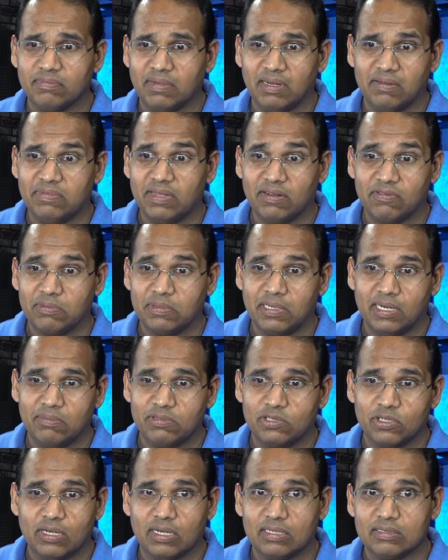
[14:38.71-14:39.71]
I've never been able
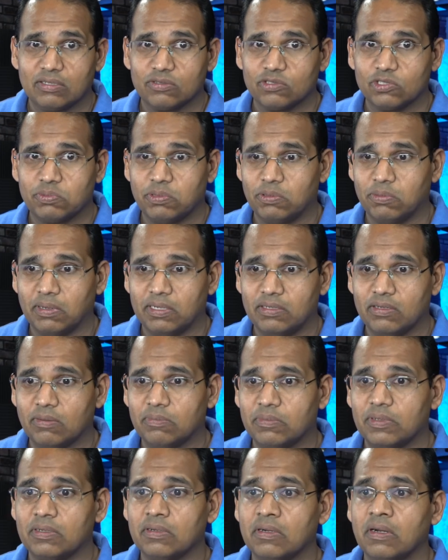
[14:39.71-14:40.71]
to contact those people by
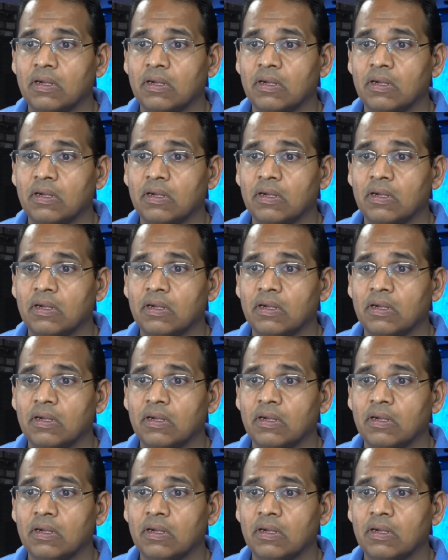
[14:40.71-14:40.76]
number,